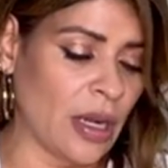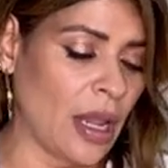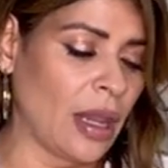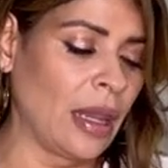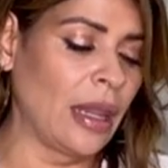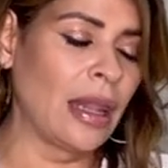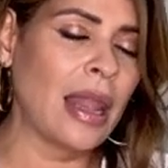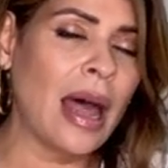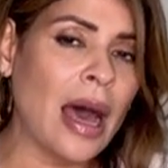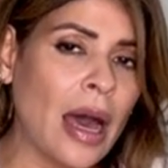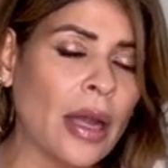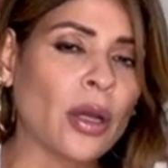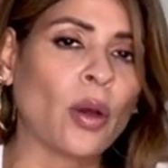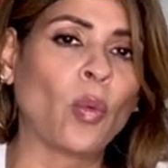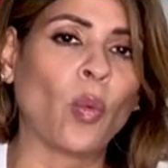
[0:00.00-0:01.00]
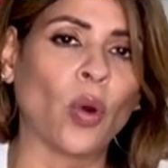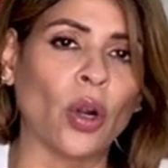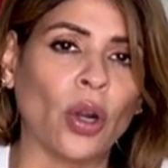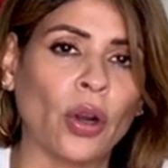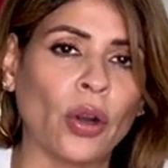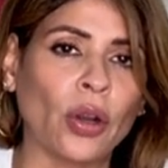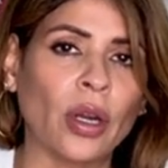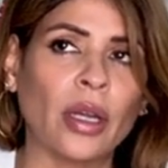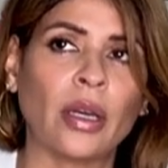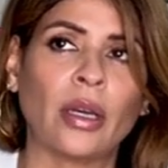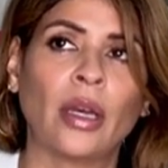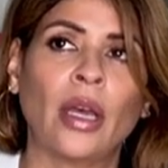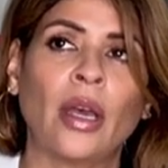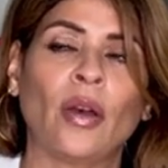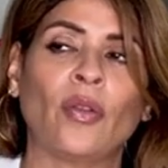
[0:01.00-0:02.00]
a lot of work
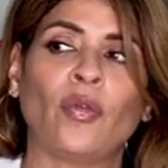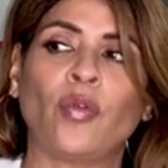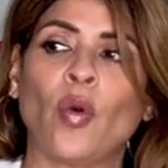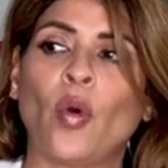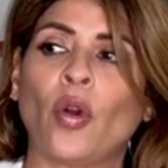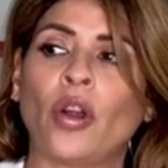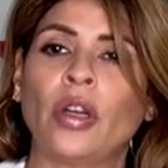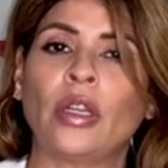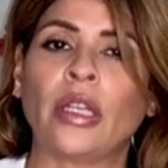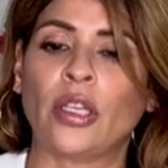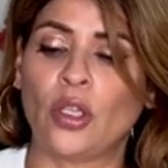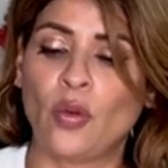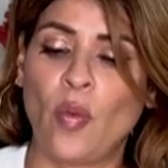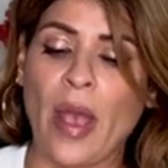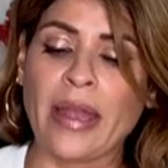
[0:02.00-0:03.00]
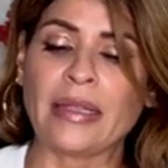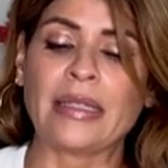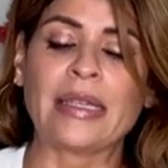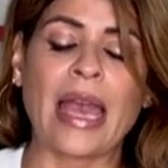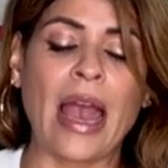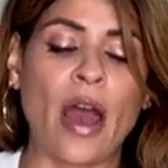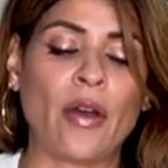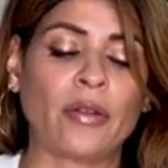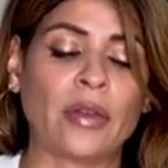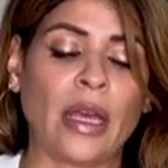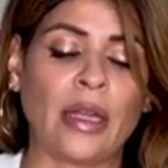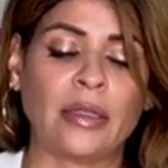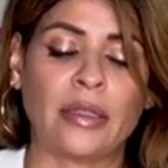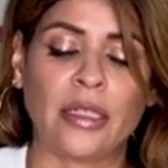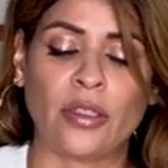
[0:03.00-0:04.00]
for. Like you went down
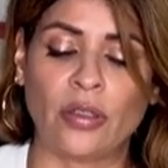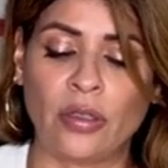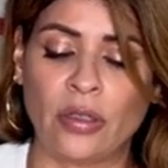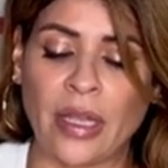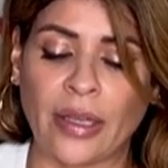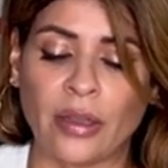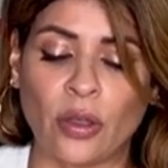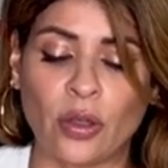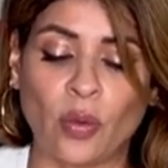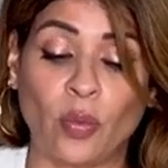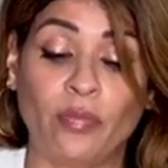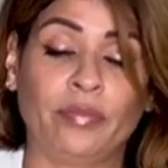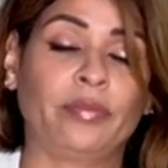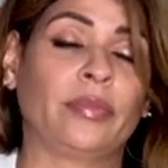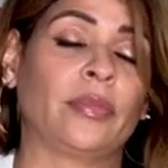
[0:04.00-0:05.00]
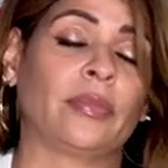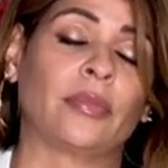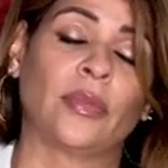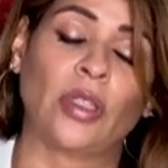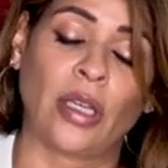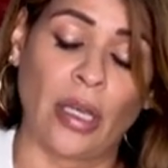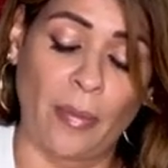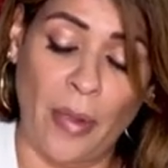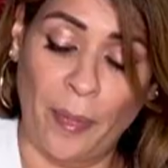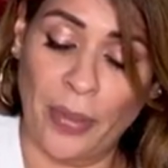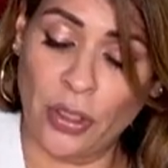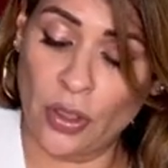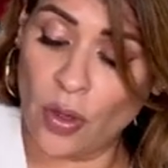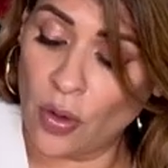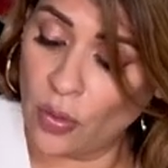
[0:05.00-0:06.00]
and did you come up
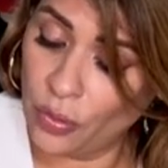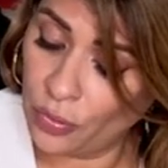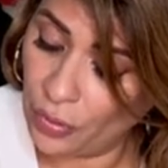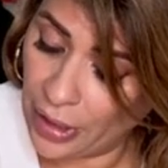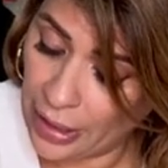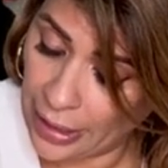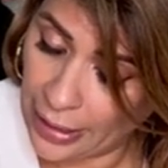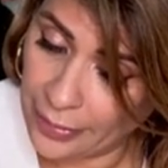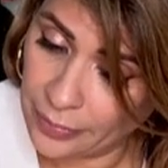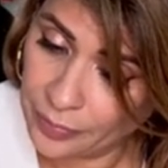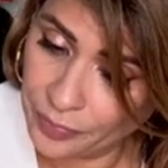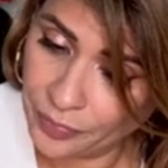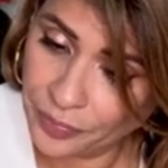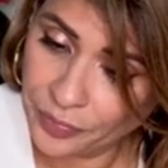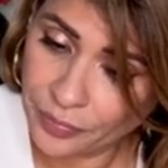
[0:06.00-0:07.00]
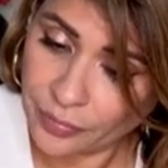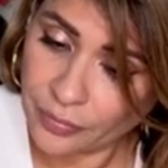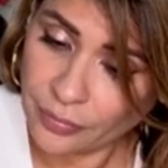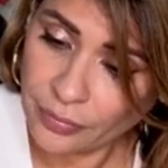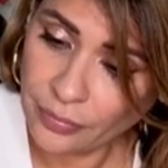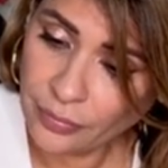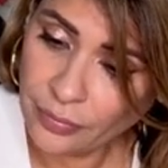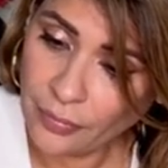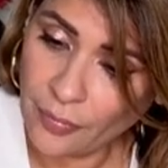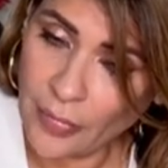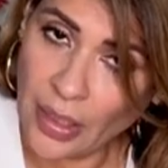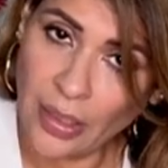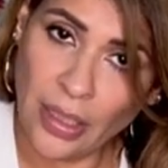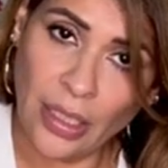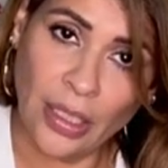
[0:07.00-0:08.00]
in your own reading.
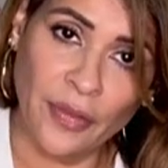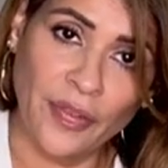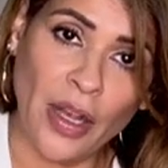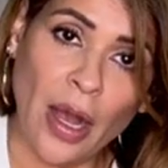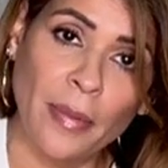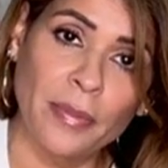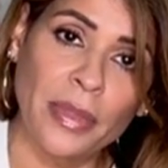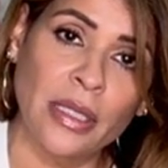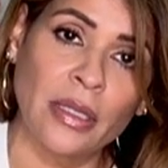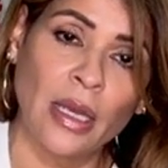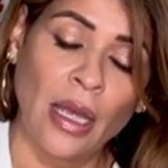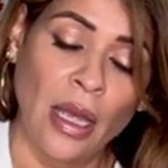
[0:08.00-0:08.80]
King of Cups,